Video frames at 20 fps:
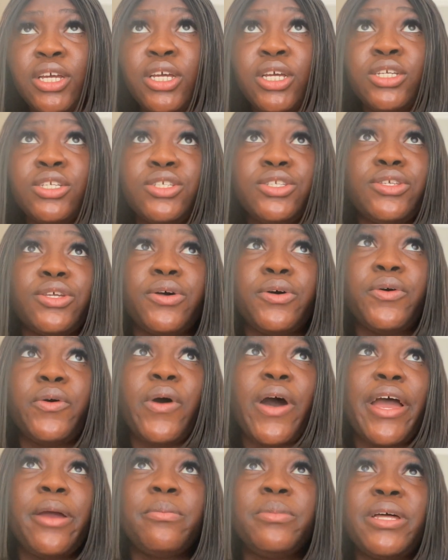So
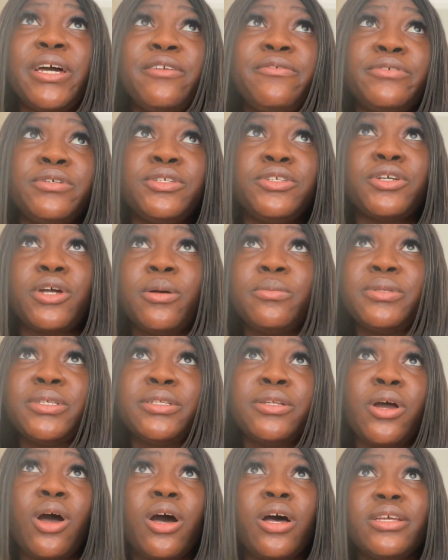I applied for jobs in
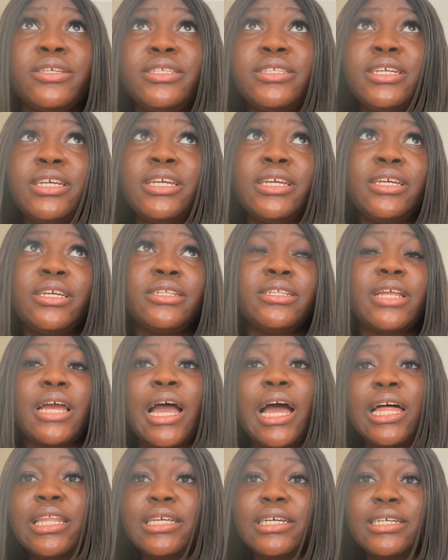Austin,
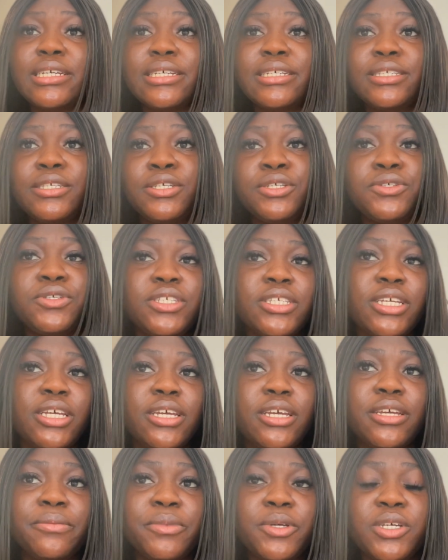Dallas,
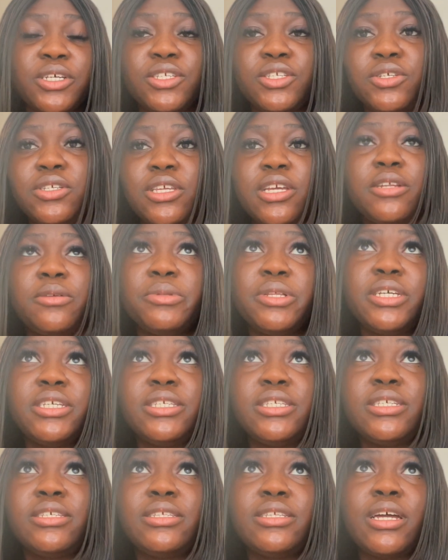Houston, because those are the
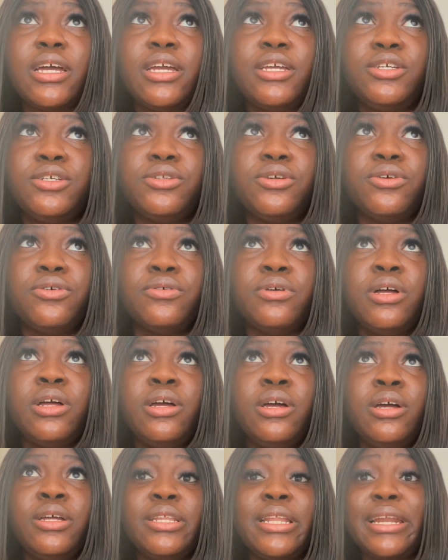places that,
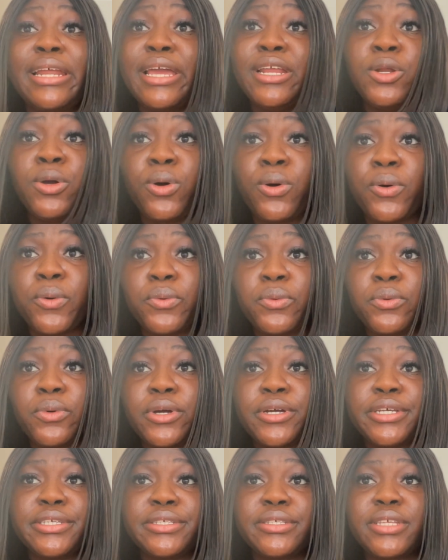that I know,
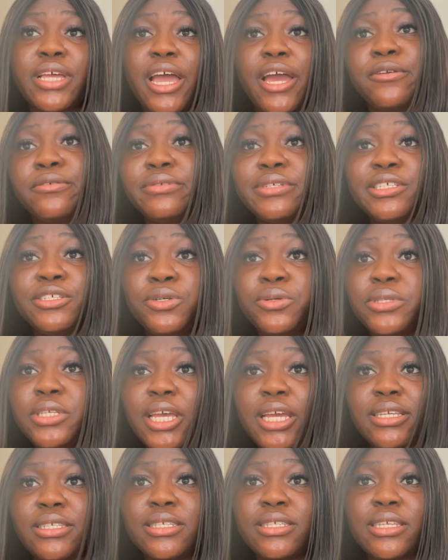because I don't really know
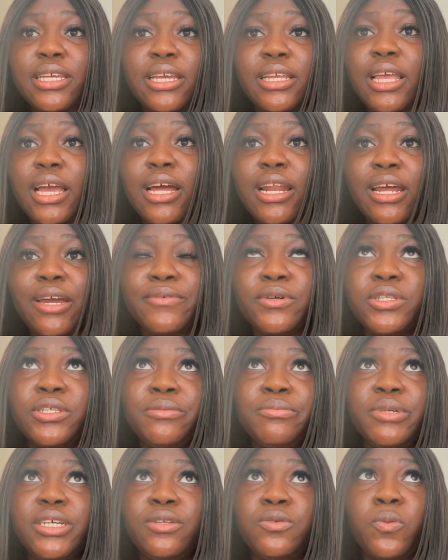Texas like that. I've only
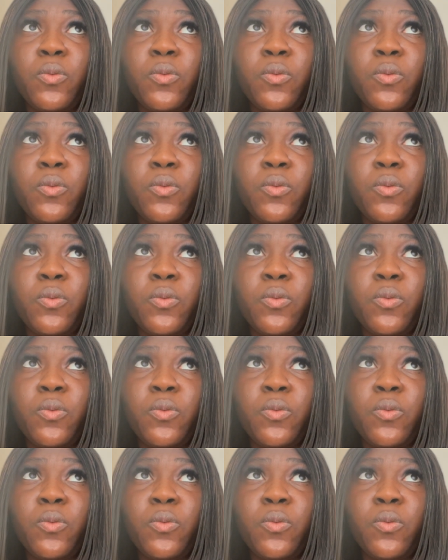been